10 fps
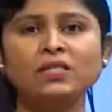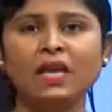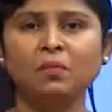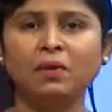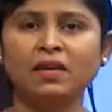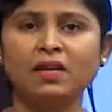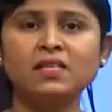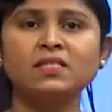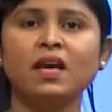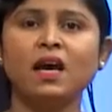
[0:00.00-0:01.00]
and
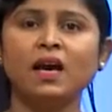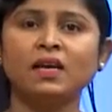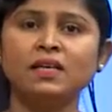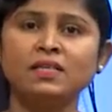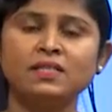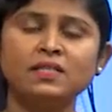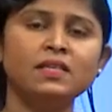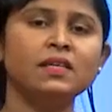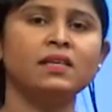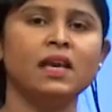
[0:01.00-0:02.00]
minerals are
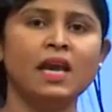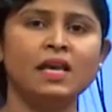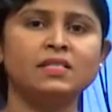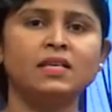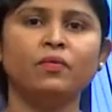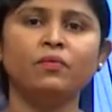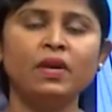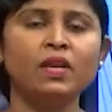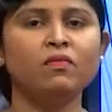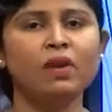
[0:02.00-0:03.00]
considered as
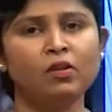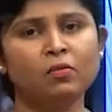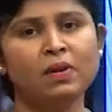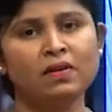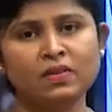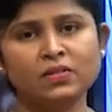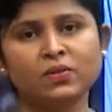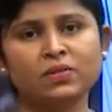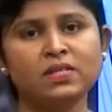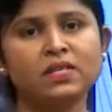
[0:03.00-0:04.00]
very valuable
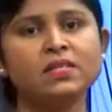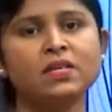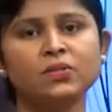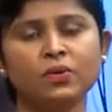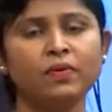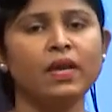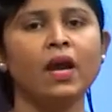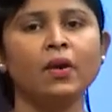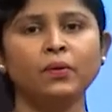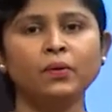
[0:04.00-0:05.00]
resources, so we
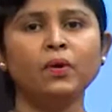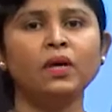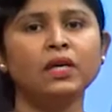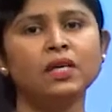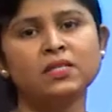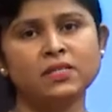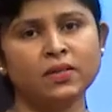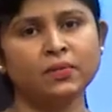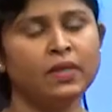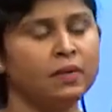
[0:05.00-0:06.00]
have to
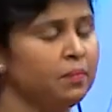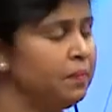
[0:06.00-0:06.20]
conserve them.